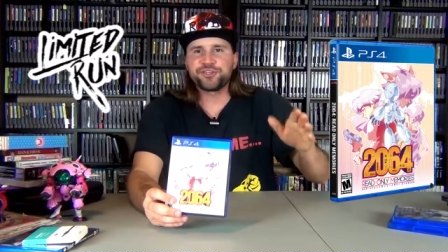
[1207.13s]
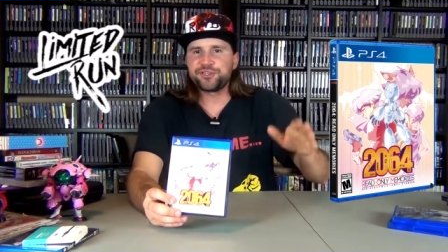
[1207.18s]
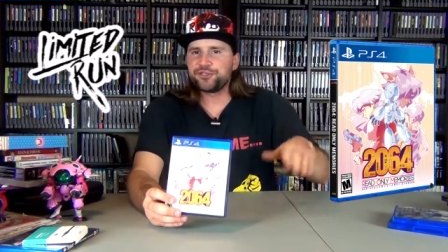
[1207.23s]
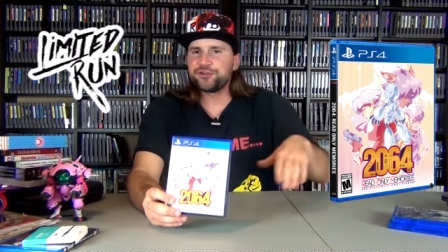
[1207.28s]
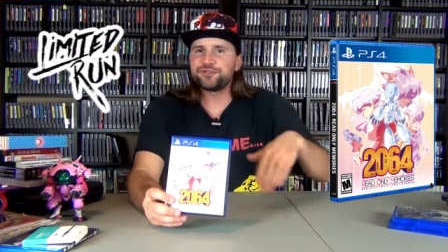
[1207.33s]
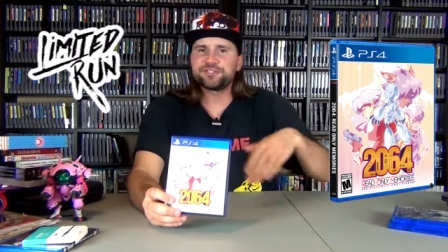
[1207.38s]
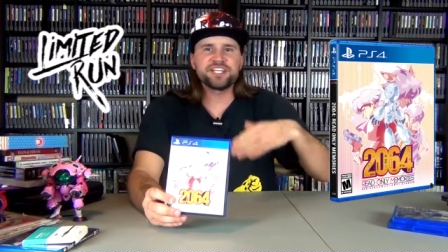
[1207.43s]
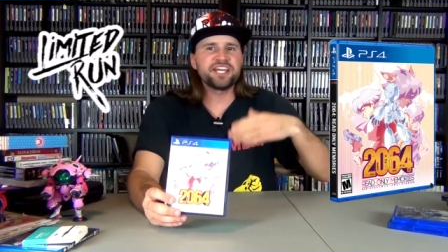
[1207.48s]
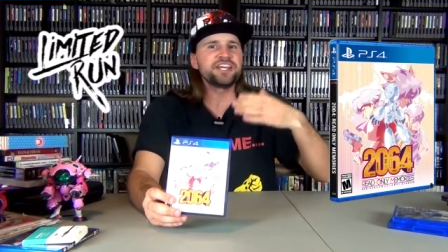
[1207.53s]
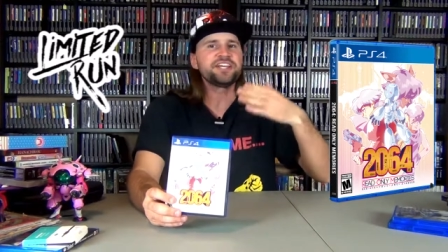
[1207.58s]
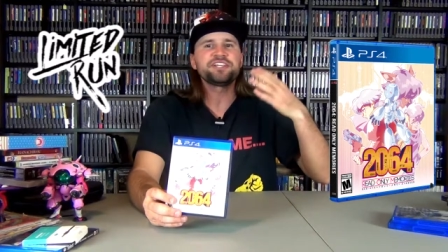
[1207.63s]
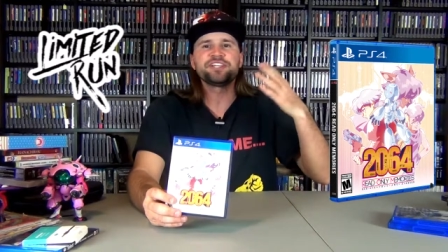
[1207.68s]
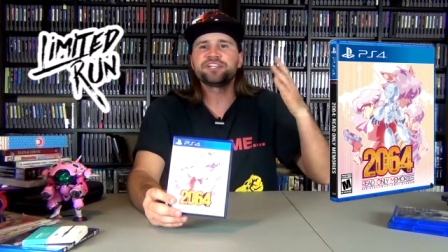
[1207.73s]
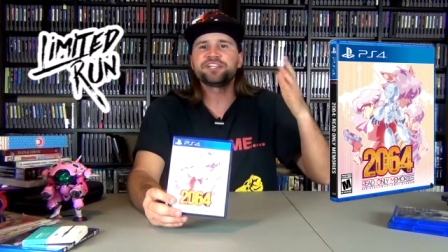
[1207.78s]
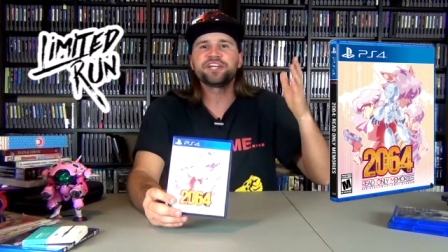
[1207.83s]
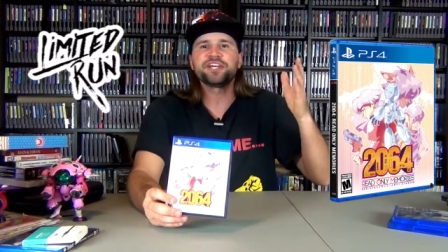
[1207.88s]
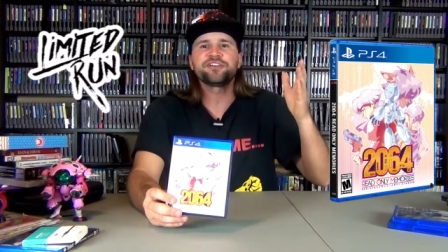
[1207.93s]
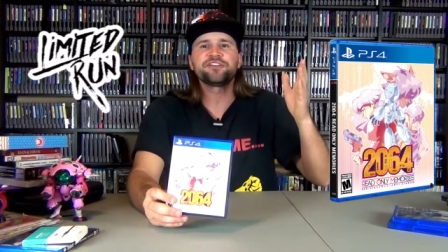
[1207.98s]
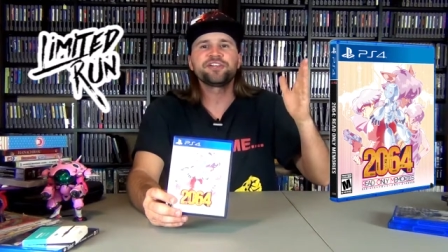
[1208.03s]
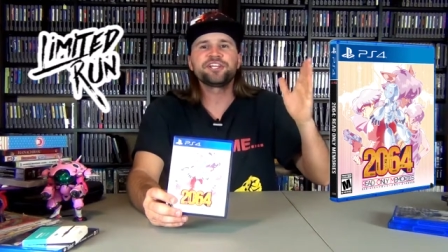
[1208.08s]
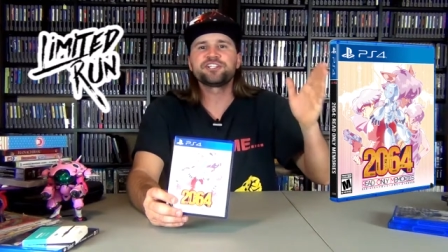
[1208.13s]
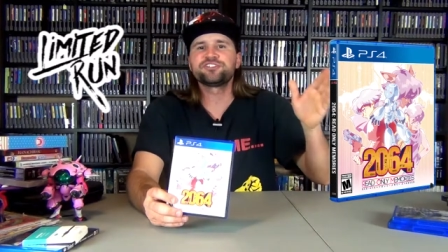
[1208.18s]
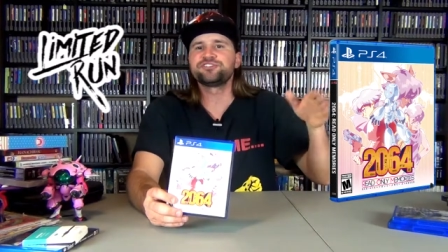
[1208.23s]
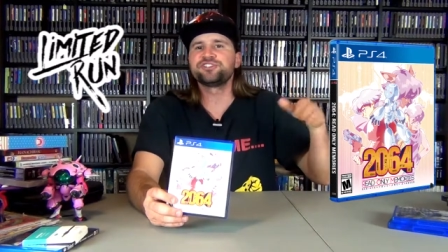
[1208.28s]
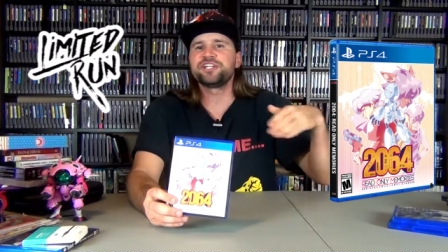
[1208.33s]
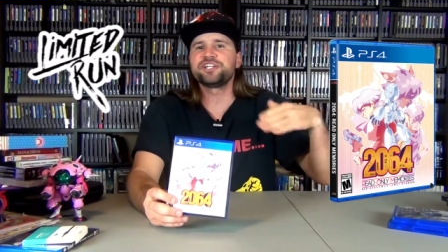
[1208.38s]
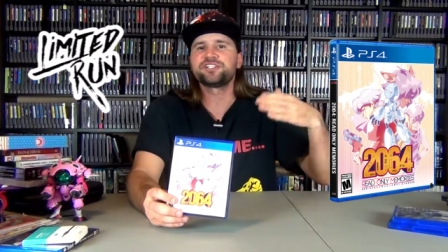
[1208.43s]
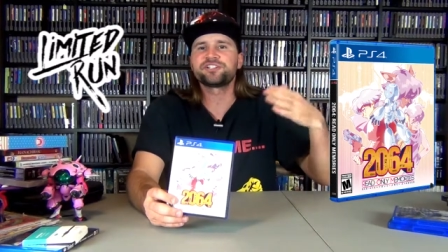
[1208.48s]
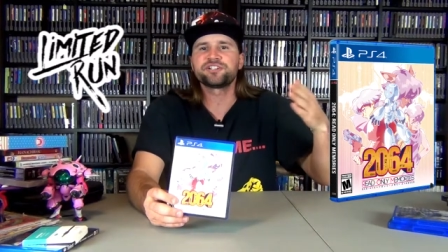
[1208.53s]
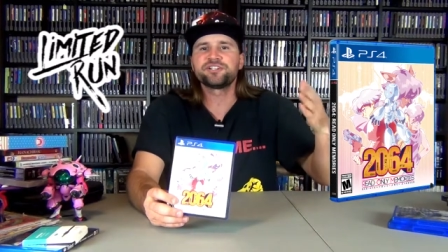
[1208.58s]
cute and
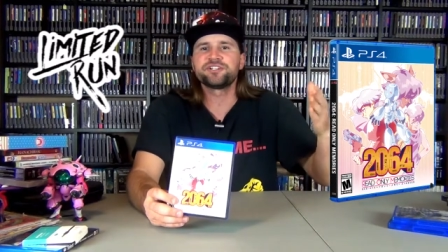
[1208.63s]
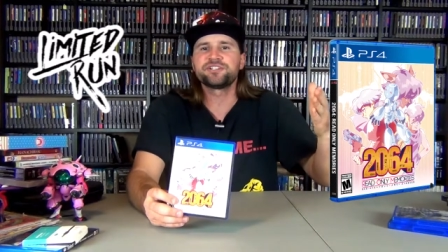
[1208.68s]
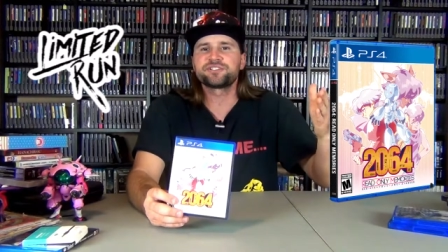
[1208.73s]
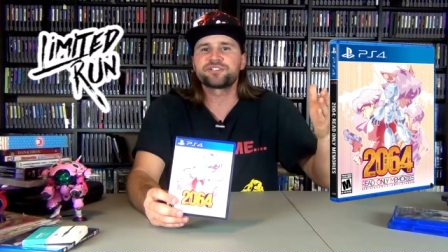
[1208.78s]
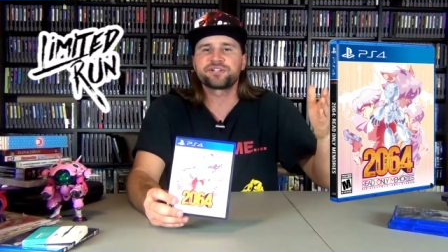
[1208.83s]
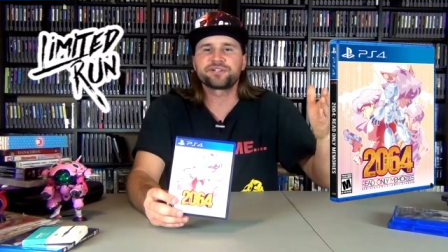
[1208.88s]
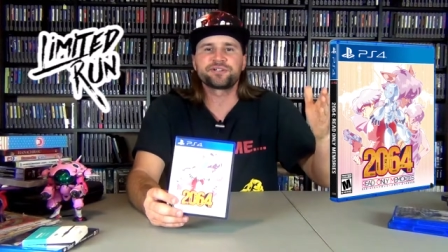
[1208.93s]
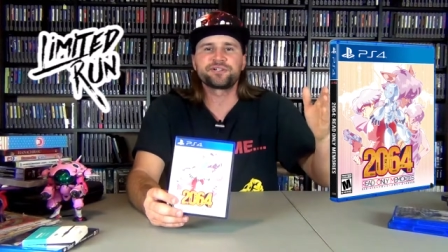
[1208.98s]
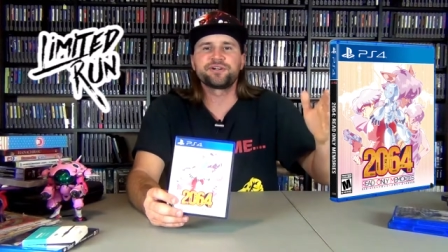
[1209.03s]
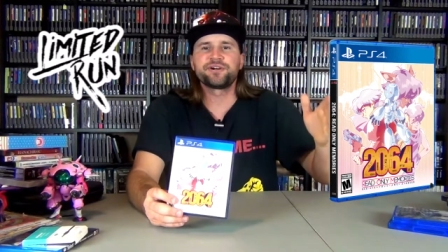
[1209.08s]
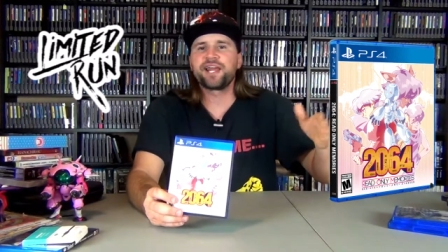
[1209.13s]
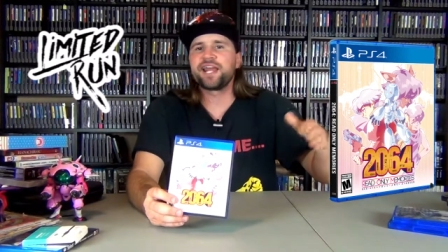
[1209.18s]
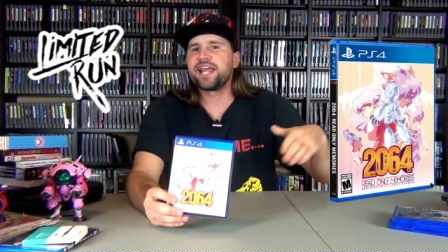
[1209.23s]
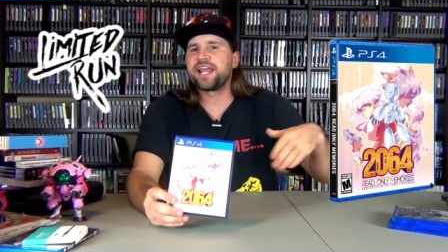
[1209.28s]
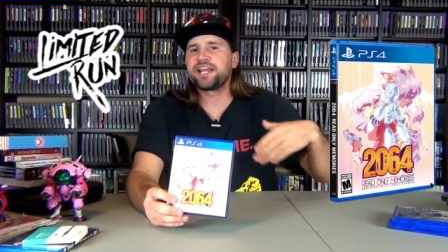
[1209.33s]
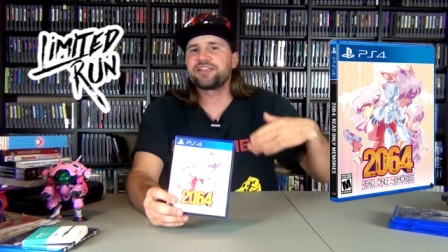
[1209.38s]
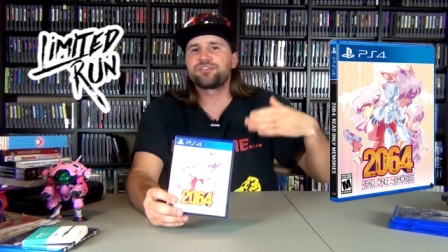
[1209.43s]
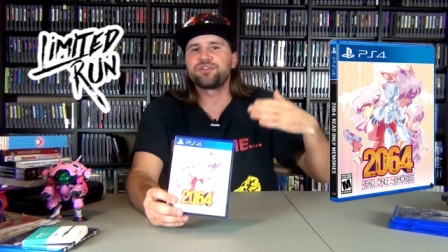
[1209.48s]
cuddly creatures or